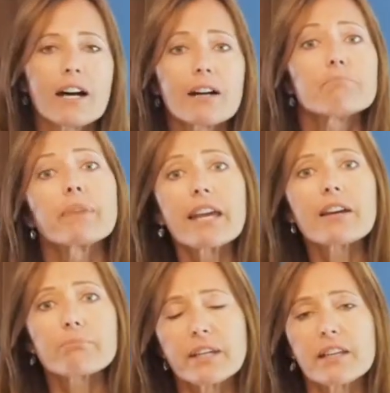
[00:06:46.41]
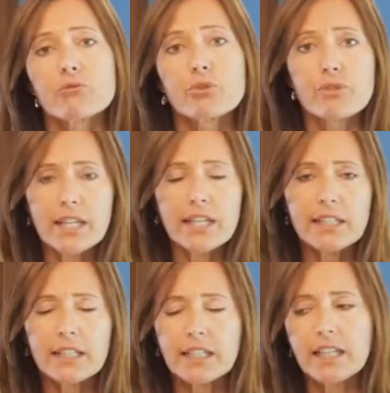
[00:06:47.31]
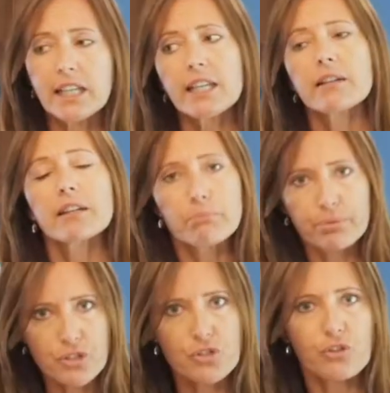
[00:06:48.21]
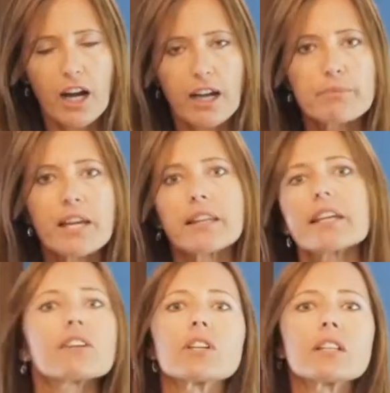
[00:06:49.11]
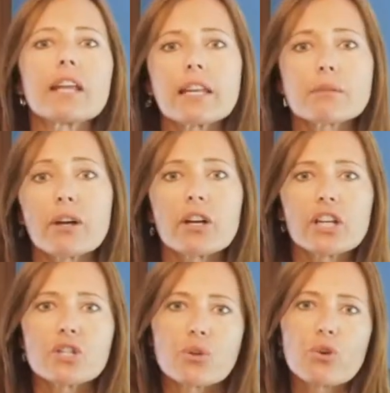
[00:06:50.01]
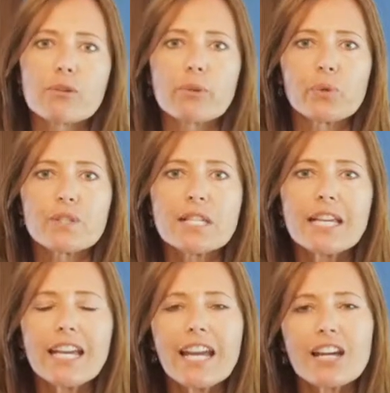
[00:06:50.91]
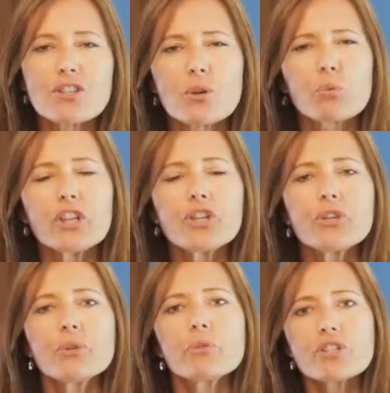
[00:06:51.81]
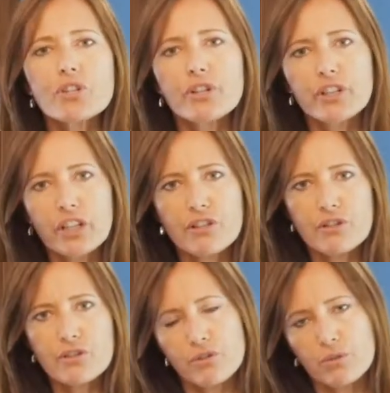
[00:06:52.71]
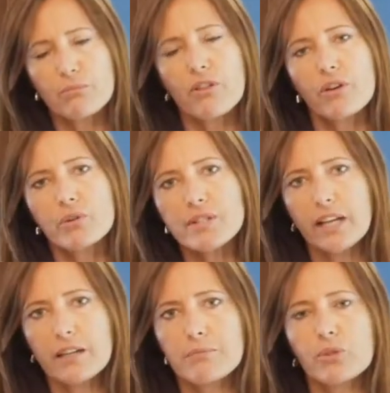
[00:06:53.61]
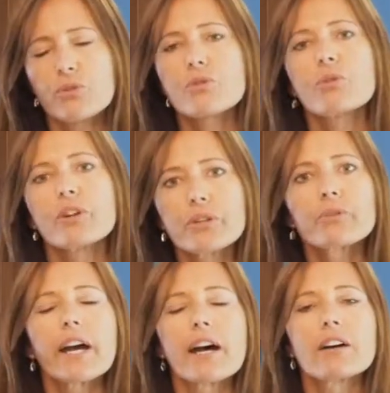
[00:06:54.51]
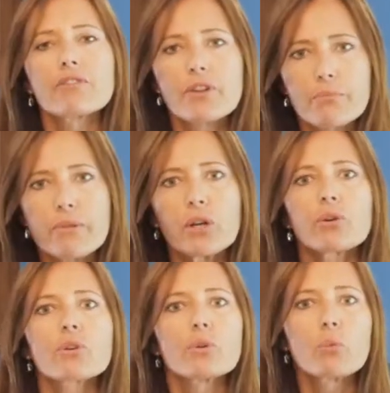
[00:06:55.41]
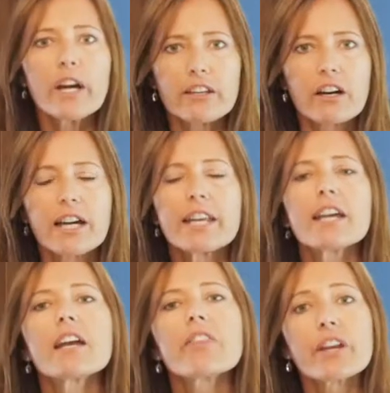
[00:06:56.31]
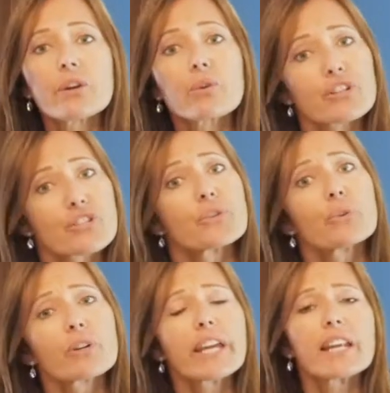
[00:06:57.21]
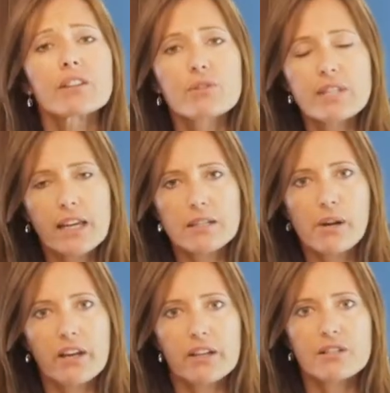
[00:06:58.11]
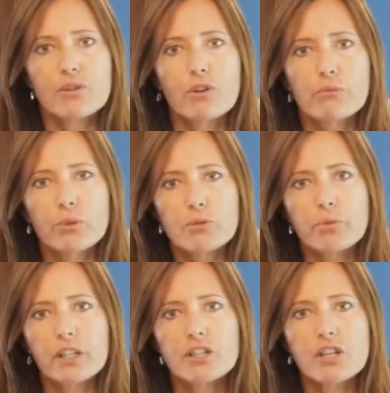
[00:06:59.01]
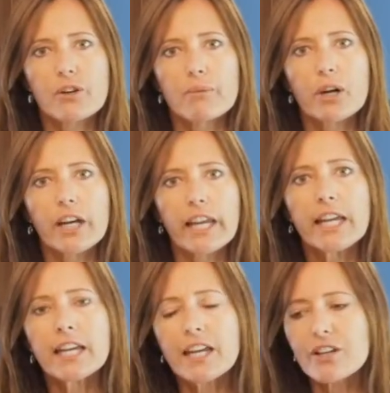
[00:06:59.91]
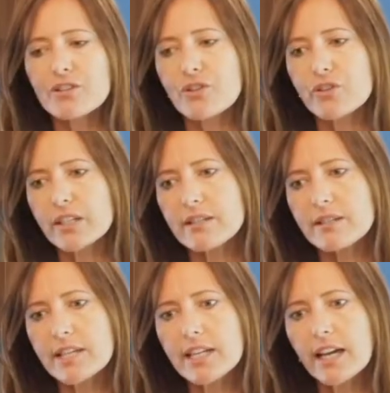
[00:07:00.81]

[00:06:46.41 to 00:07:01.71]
may have been routinely prescribed and given antibiotics and hormones. And so when you in turn consume those animals, or you have their milk or whatnot, then of course you're getting those antibiotics and hormones put into your body. So you can see